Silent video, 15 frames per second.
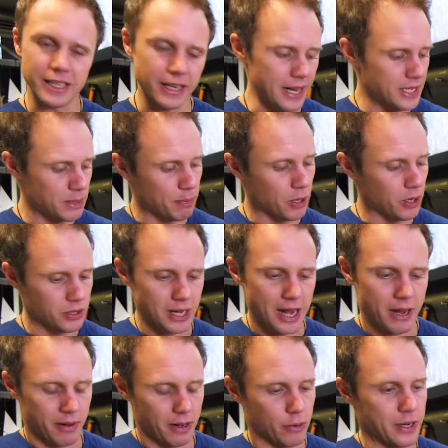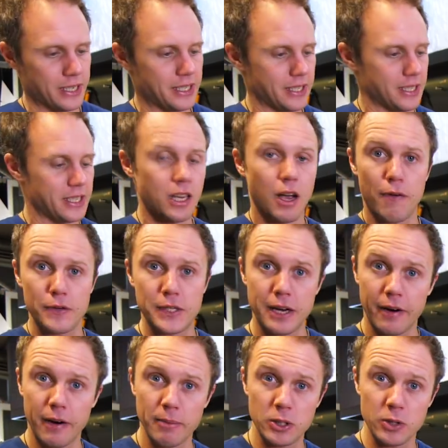in this because that increases the surface
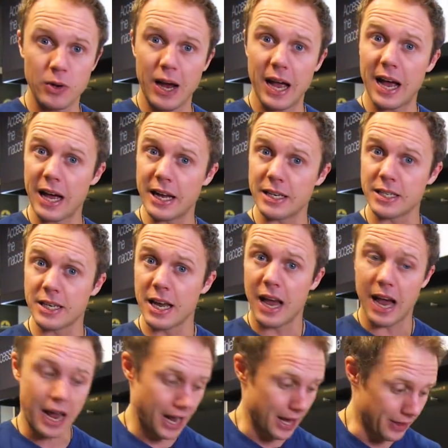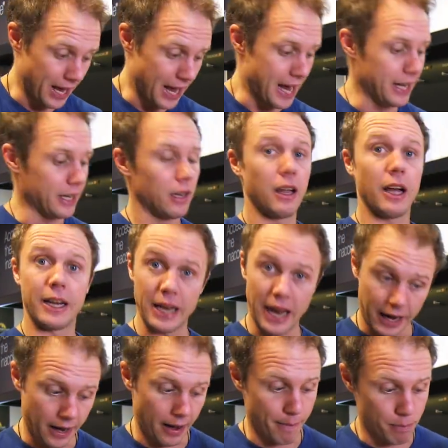area between your hand and the handle,
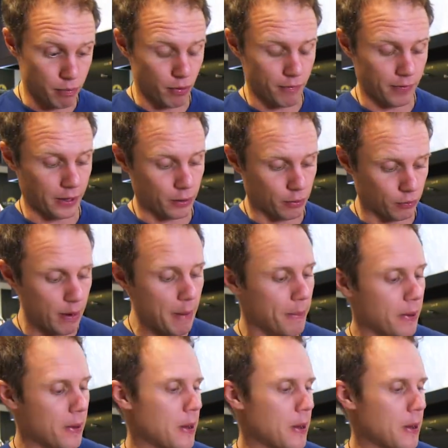again improving grip.